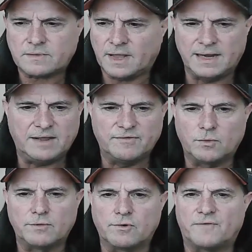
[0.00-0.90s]
And even
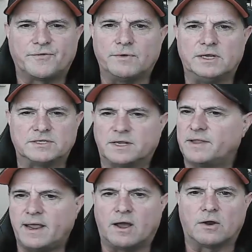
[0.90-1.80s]
when referees, and
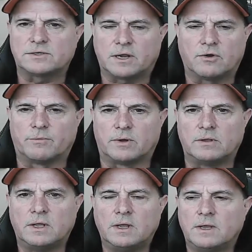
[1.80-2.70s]
they are
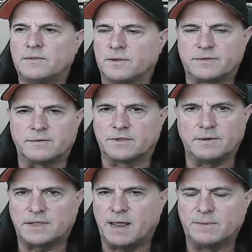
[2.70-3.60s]
terrible,
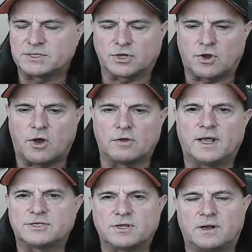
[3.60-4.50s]
they missed a call
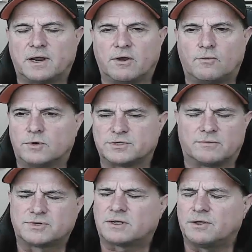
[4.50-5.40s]
last night on Garrett Wilson that
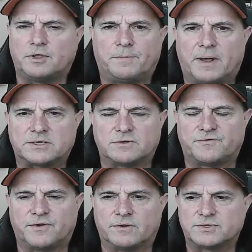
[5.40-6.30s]
was clearly pass
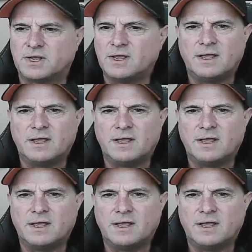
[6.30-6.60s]
interference.